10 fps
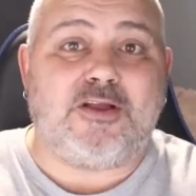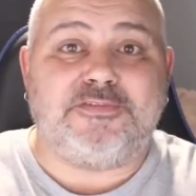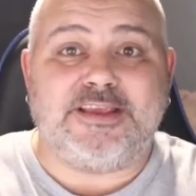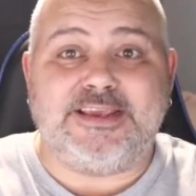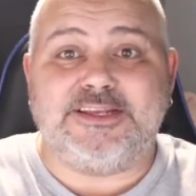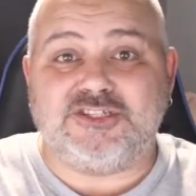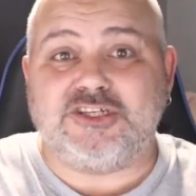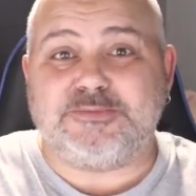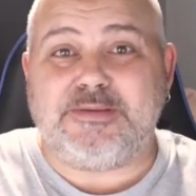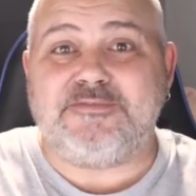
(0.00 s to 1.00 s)
after he has
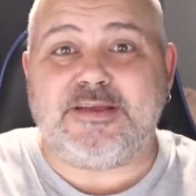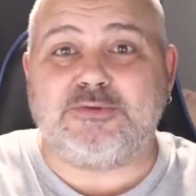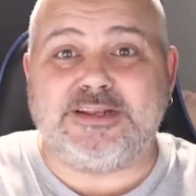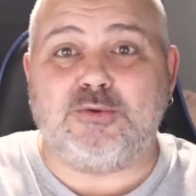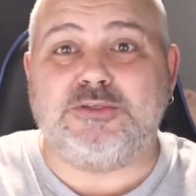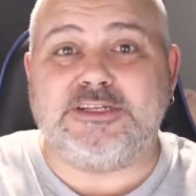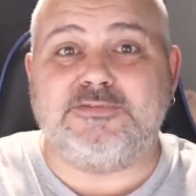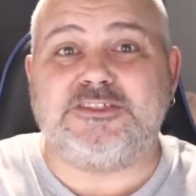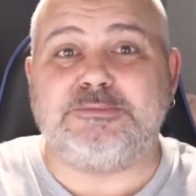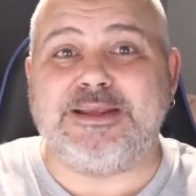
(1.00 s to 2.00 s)
just been found guilty
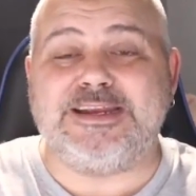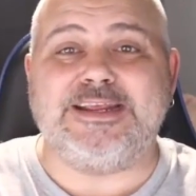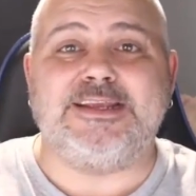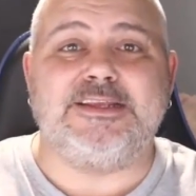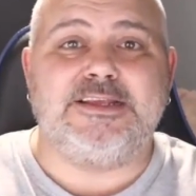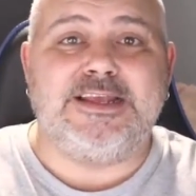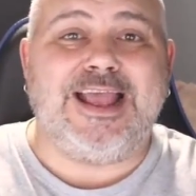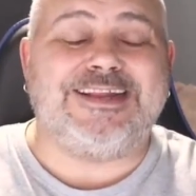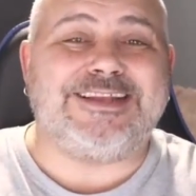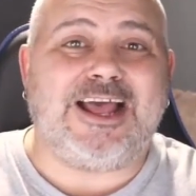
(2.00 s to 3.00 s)
of speeding
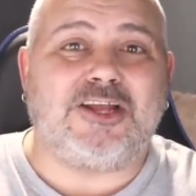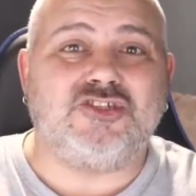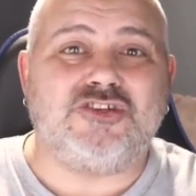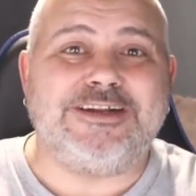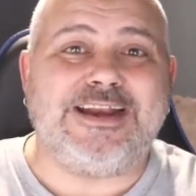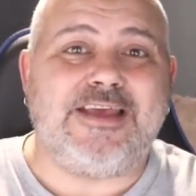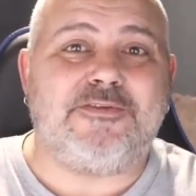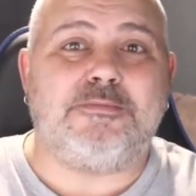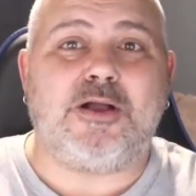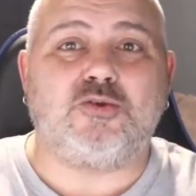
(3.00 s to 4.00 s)
at
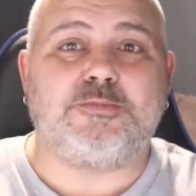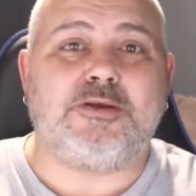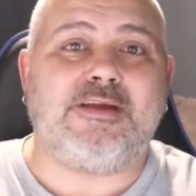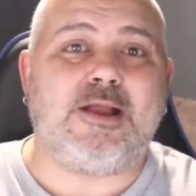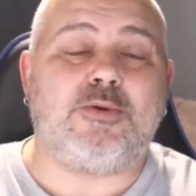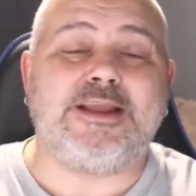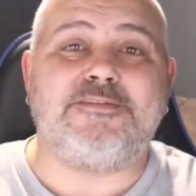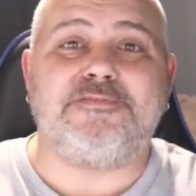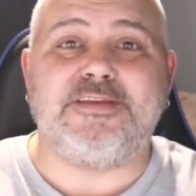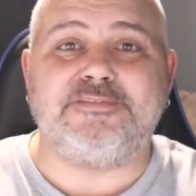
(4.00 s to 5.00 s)
111 miles per hour in
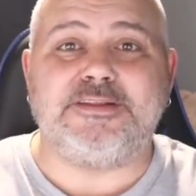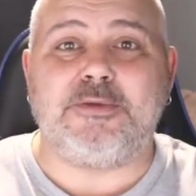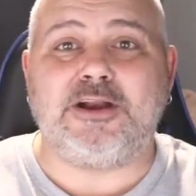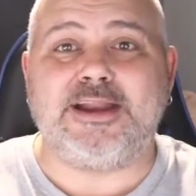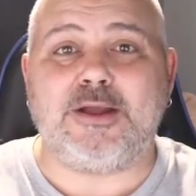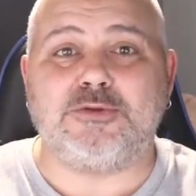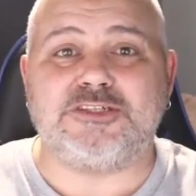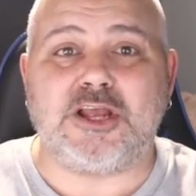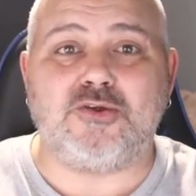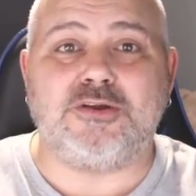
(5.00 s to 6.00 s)
a 50 mile an hour
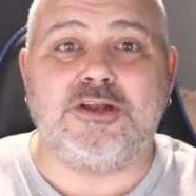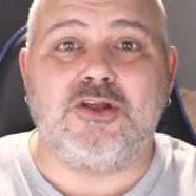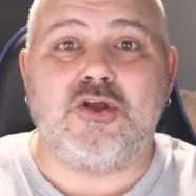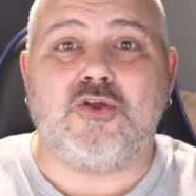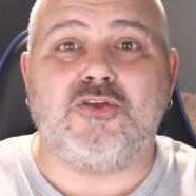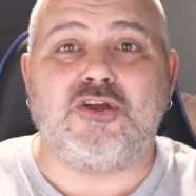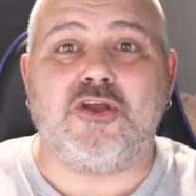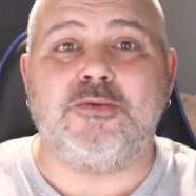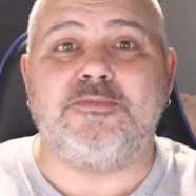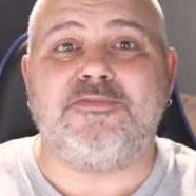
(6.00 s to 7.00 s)
zone on the
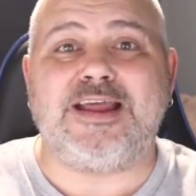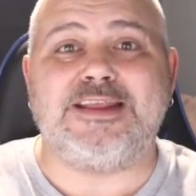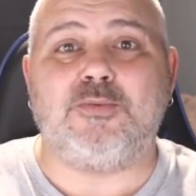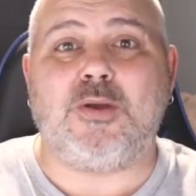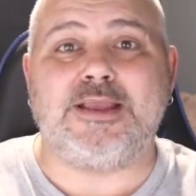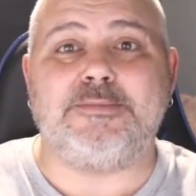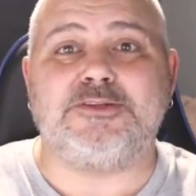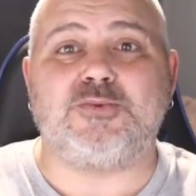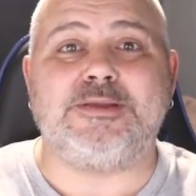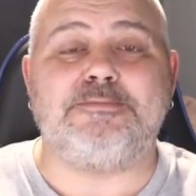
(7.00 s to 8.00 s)
Coombe Valley Way
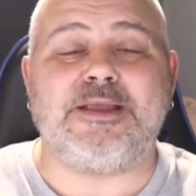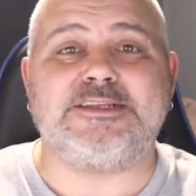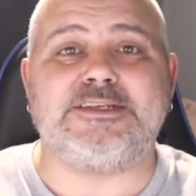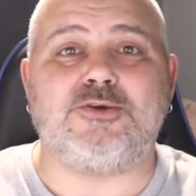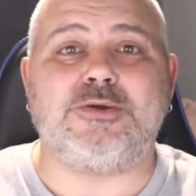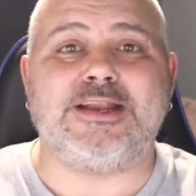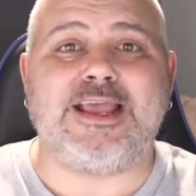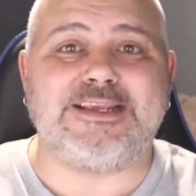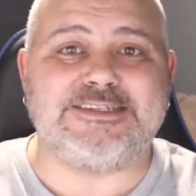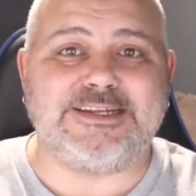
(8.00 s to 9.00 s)
between Bexhill and
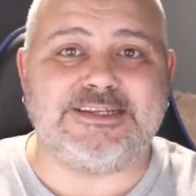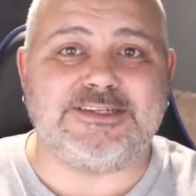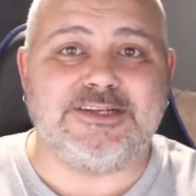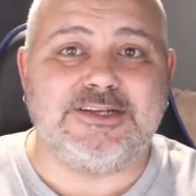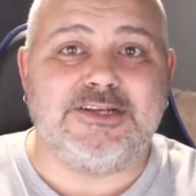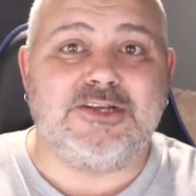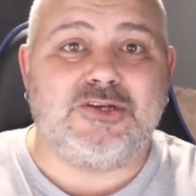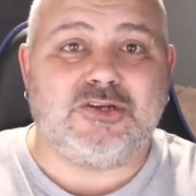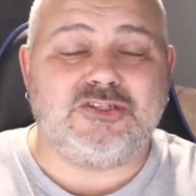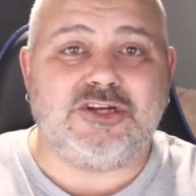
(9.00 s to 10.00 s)
Hastings
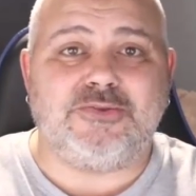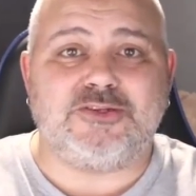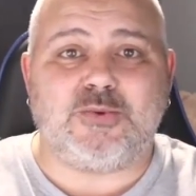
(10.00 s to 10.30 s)
on June the